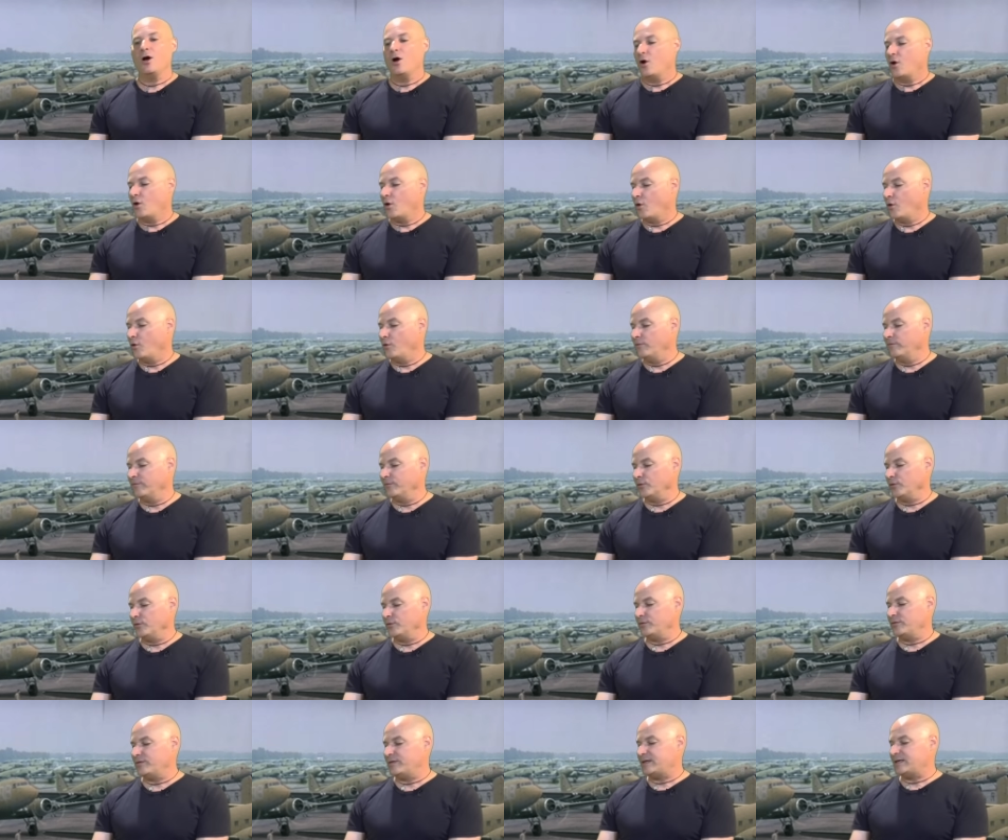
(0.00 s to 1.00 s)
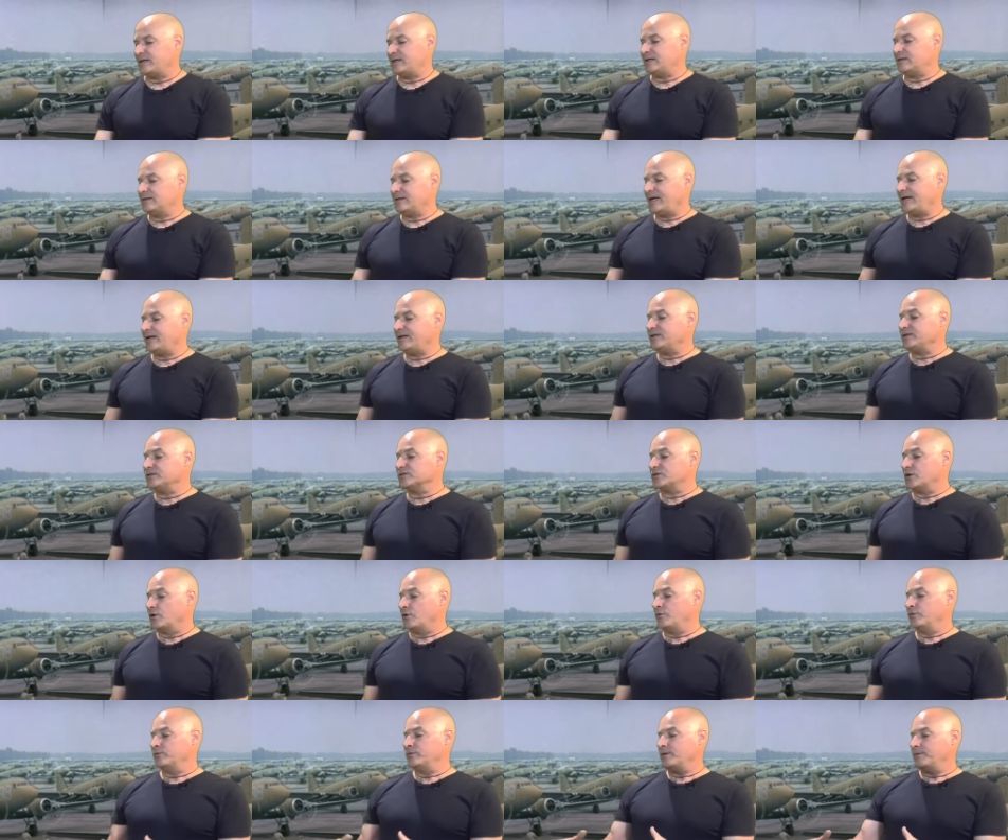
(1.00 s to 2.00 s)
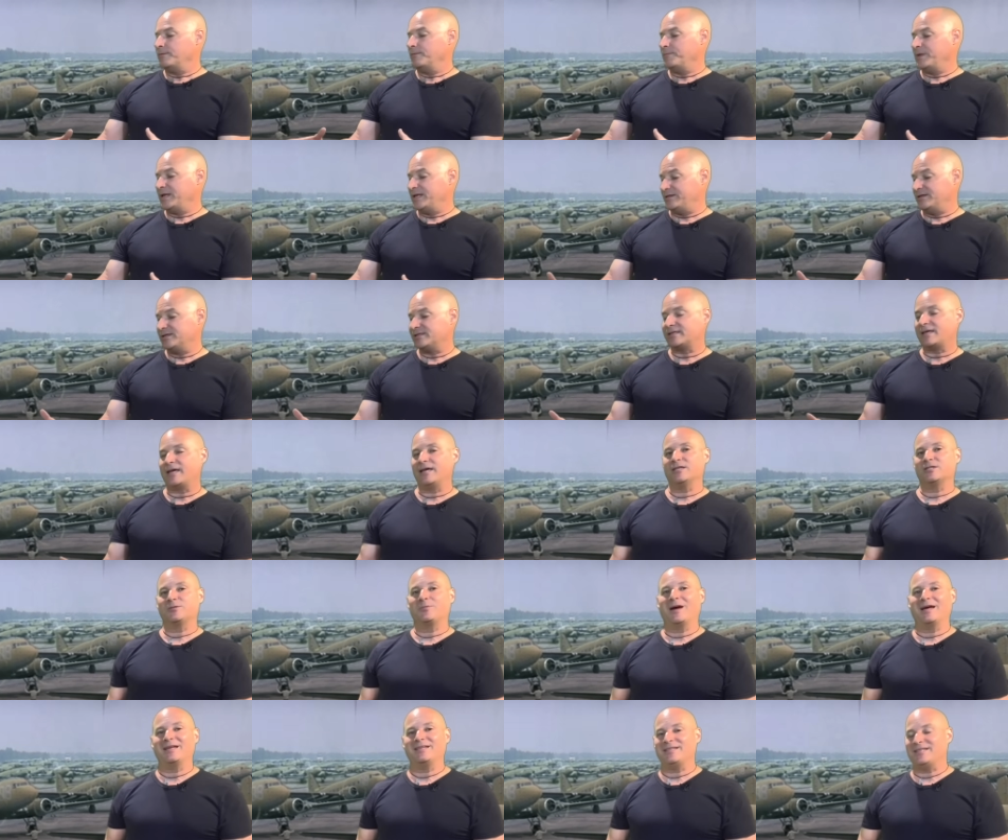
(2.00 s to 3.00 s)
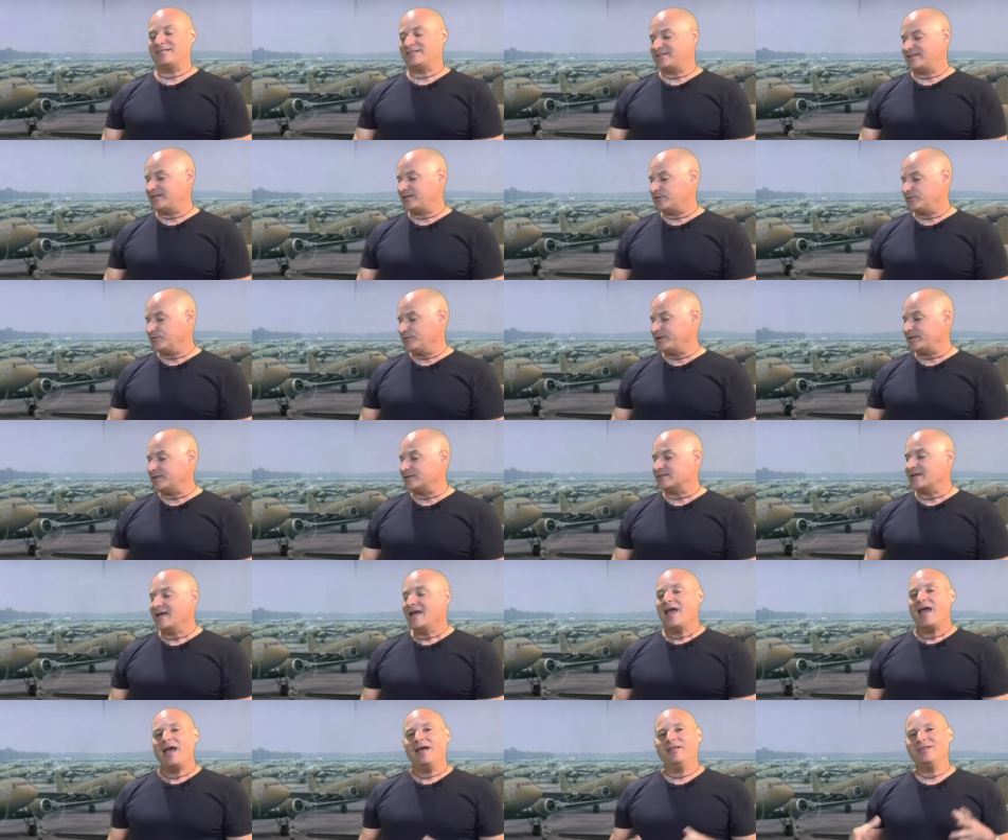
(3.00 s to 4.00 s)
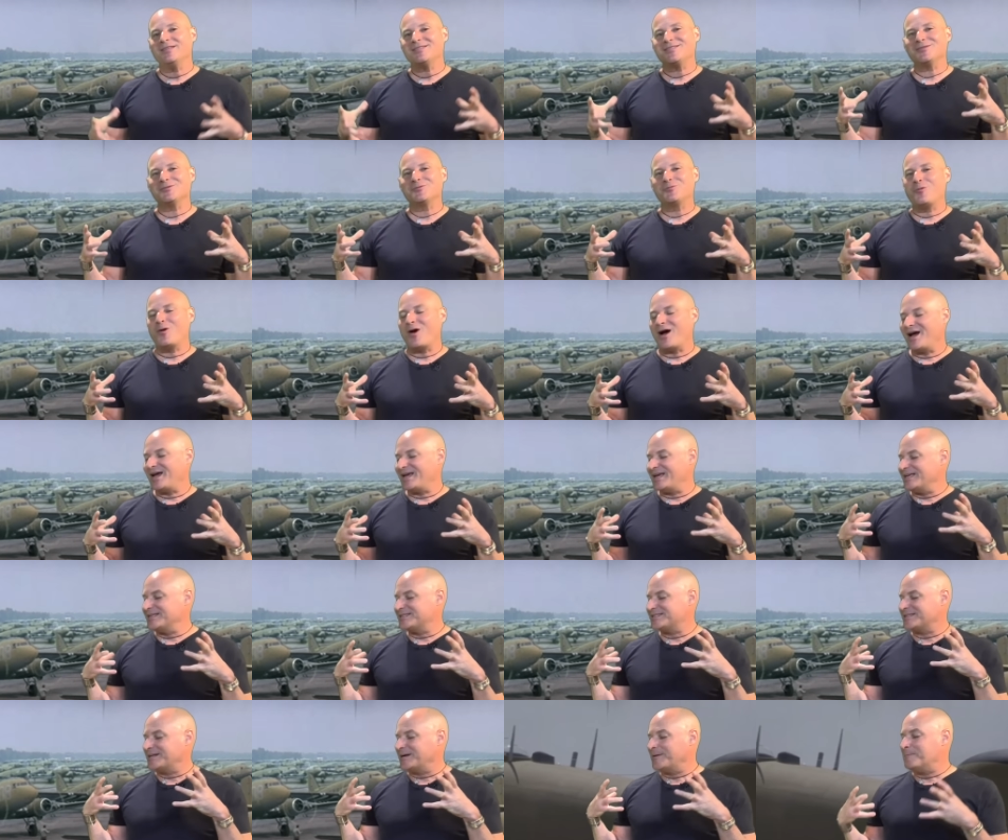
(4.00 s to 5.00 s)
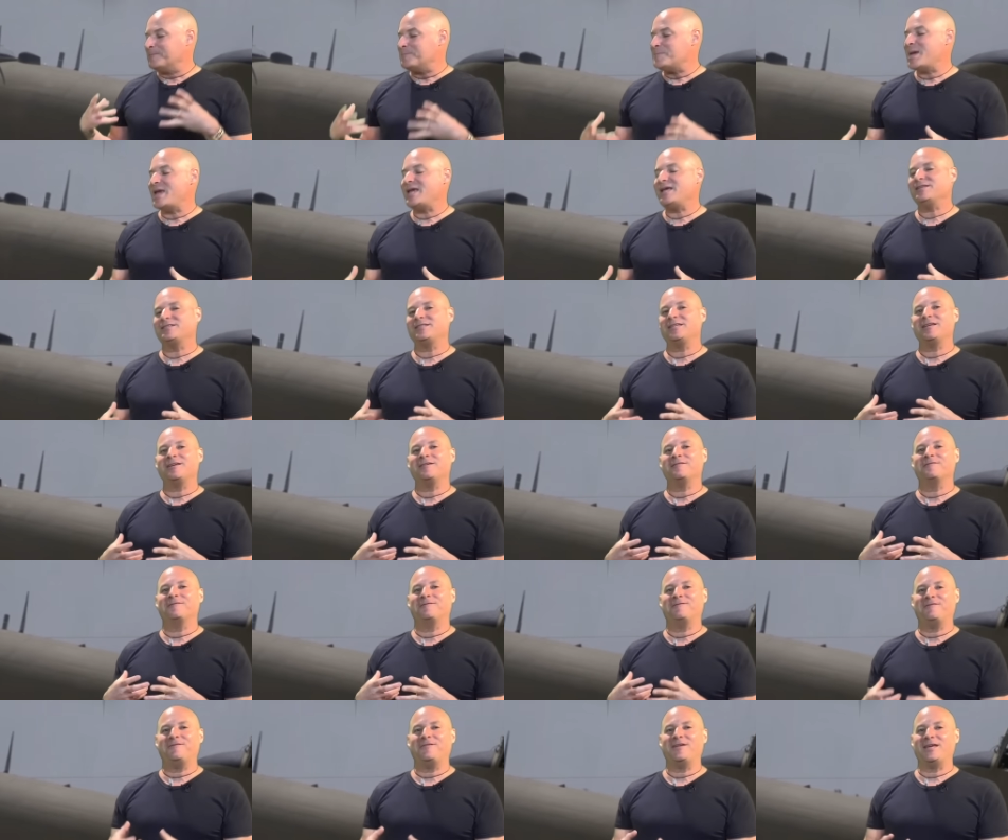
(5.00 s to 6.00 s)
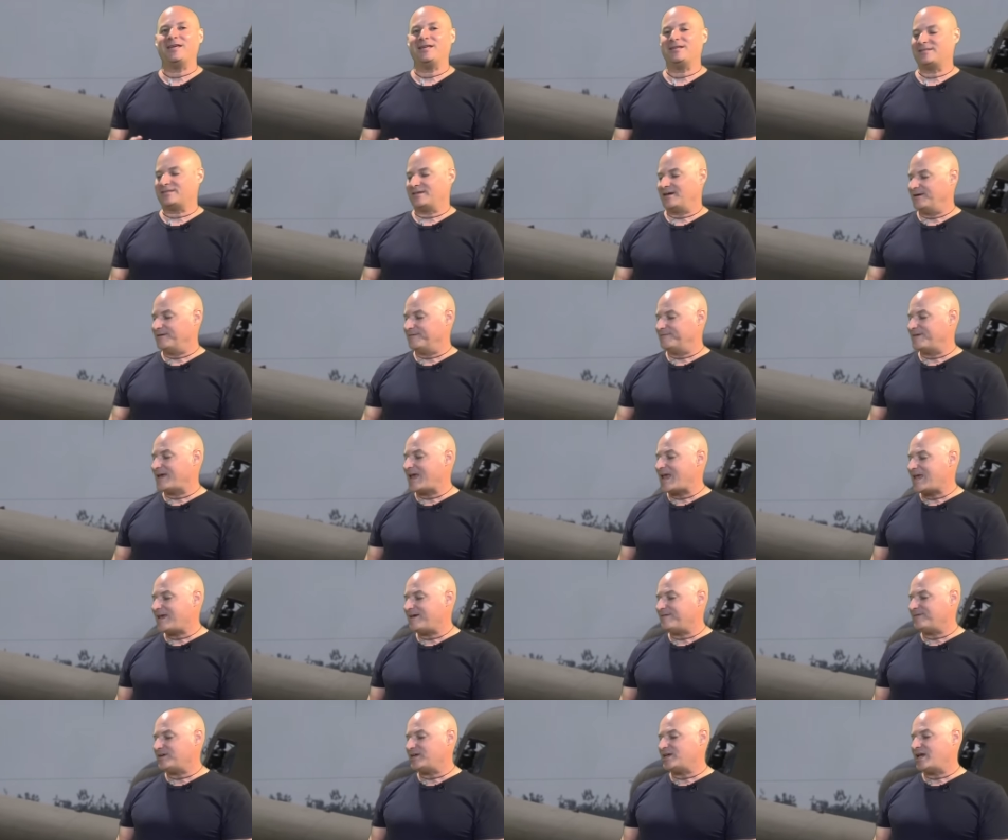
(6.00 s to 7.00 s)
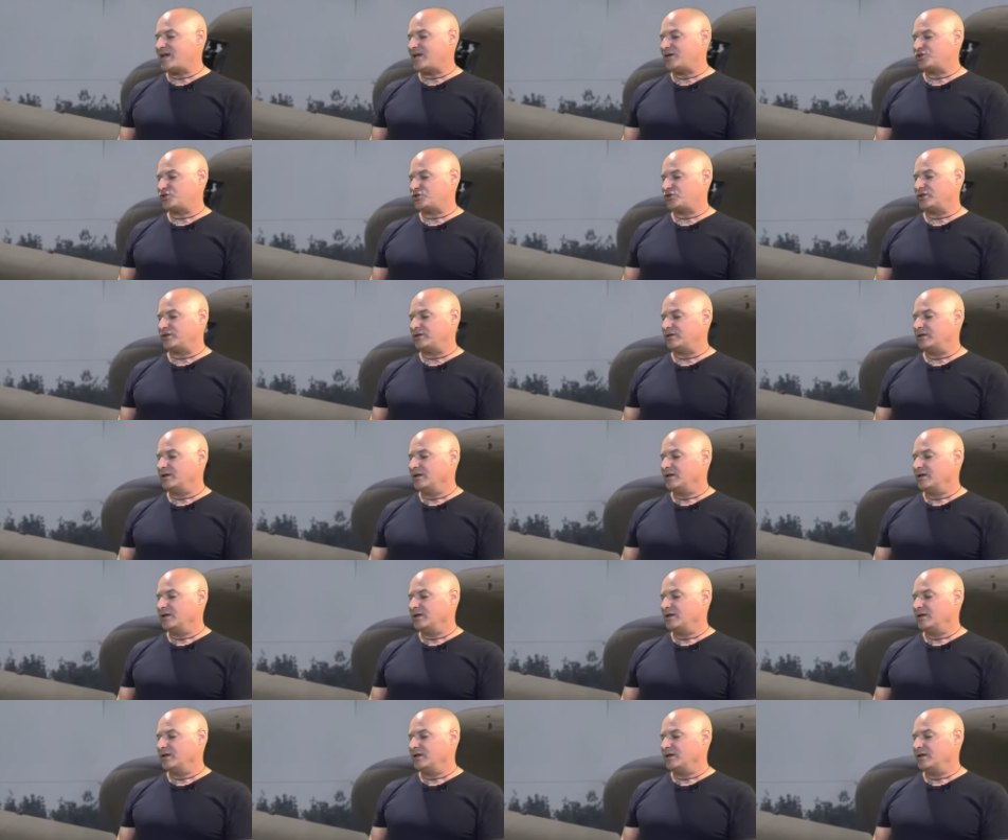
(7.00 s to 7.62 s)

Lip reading: over the landing zone, in this case by DC-3s. And this is why it's an amazing feat of aviation